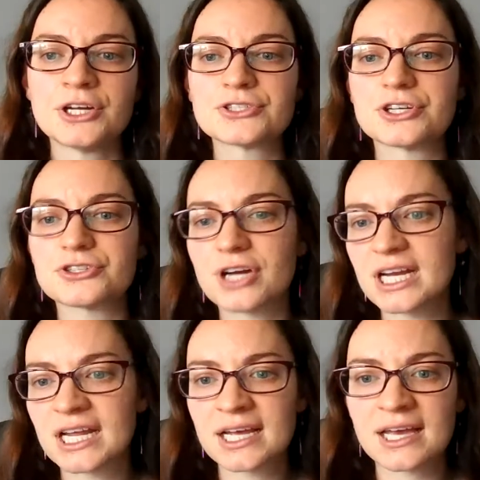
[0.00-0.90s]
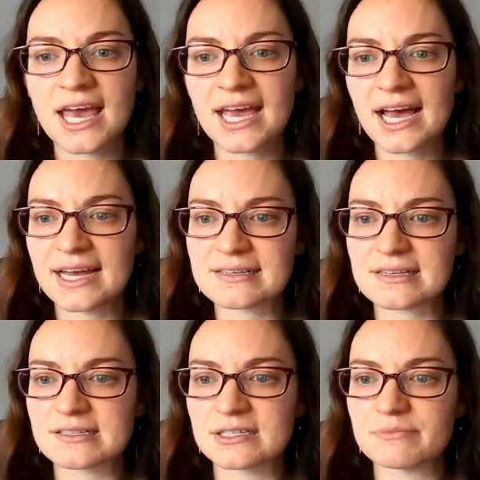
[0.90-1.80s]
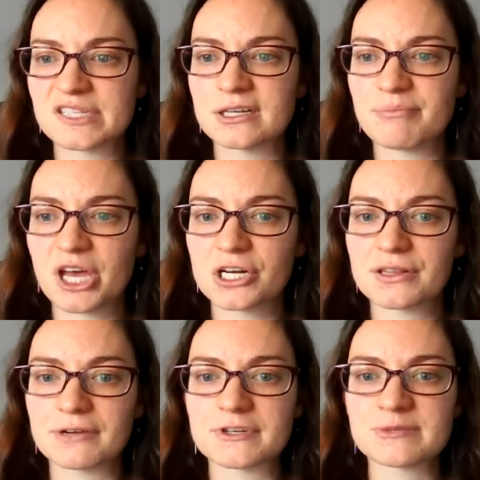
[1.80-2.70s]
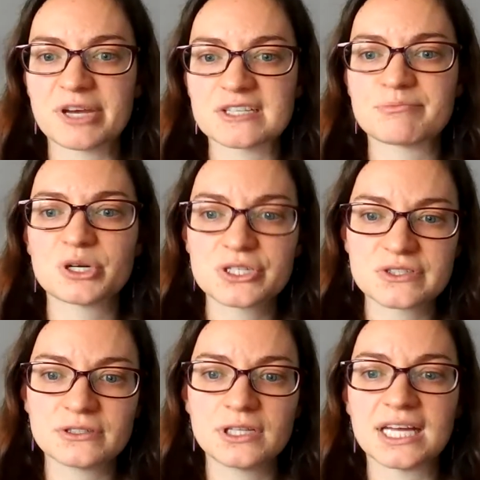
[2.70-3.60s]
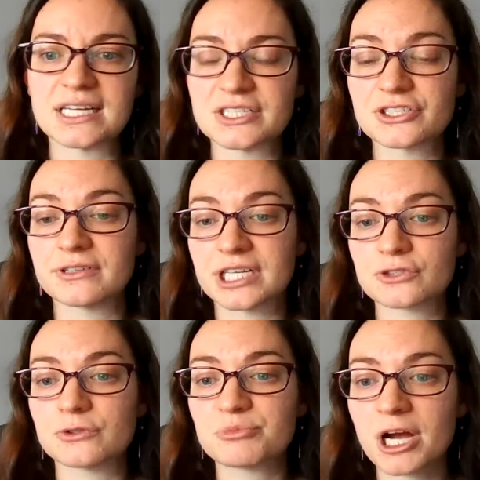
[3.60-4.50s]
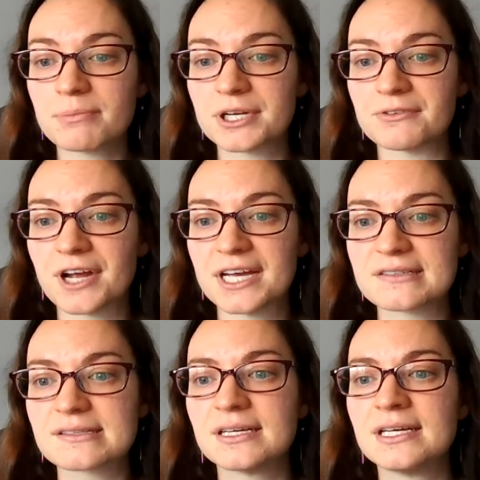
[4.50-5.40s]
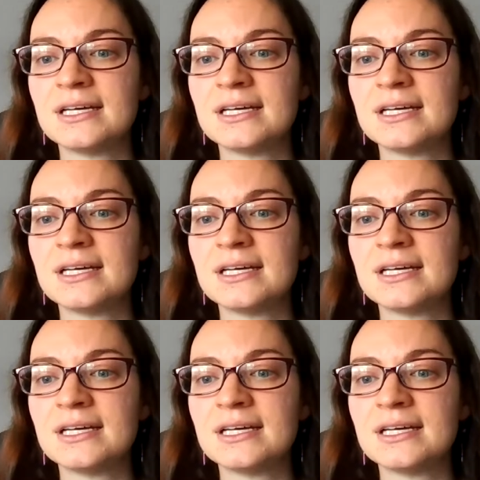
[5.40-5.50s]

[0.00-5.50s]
to training AI systems in a manner that respects personal and intellectual property rights.